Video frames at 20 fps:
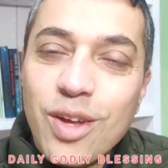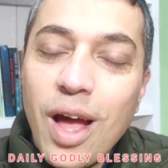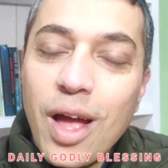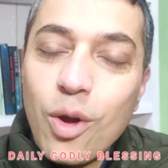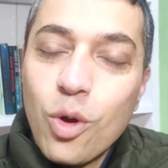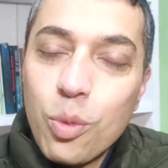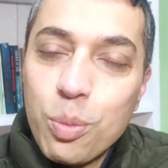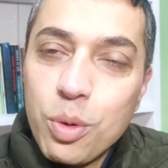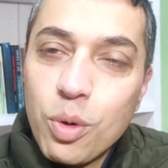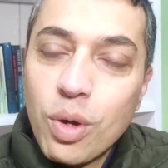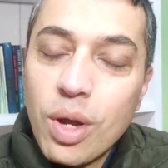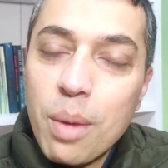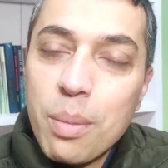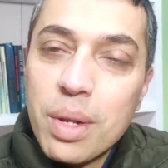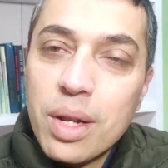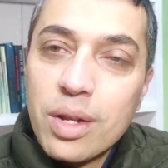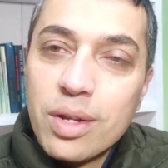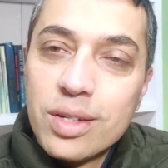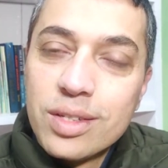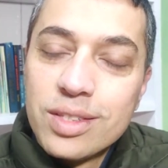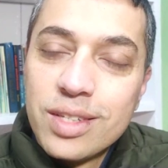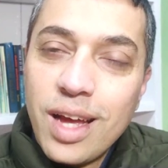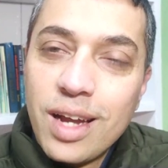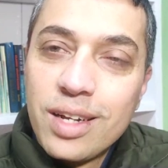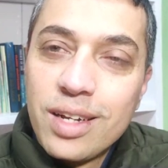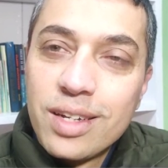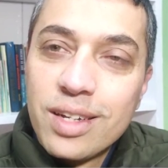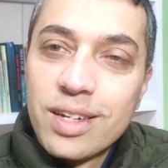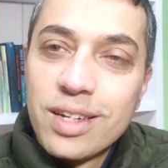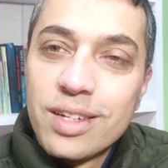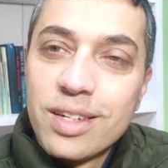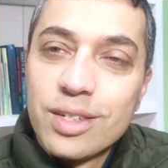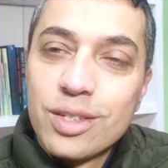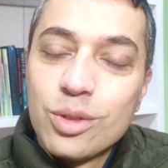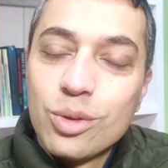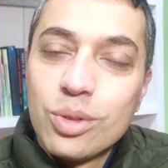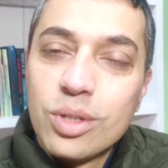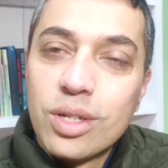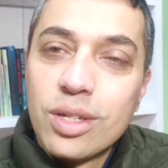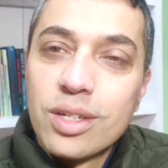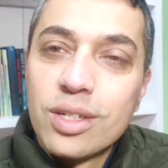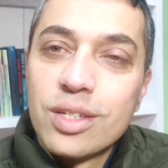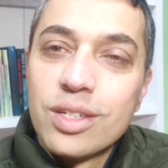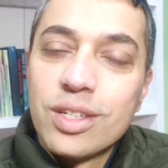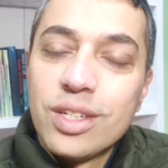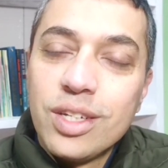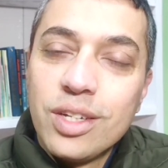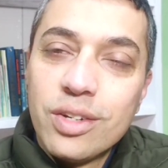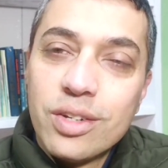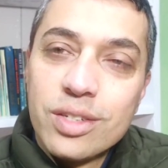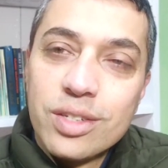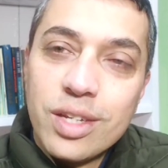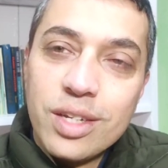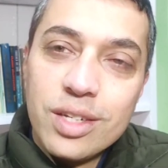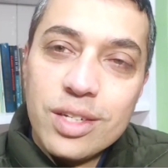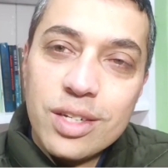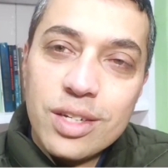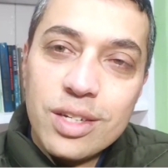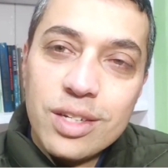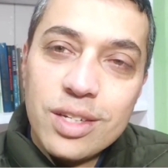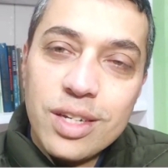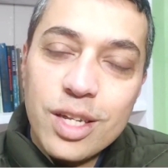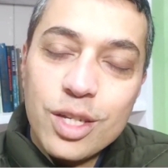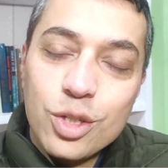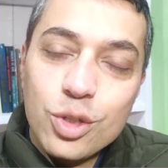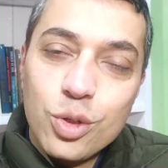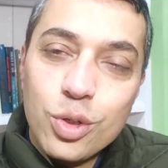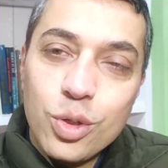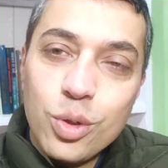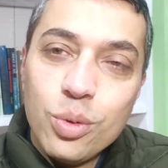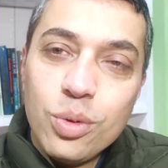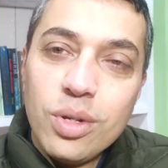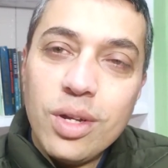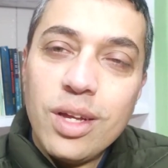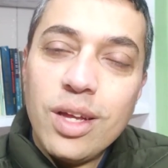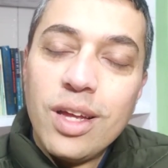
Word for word: I hope you come and learn that to the nearest center next to you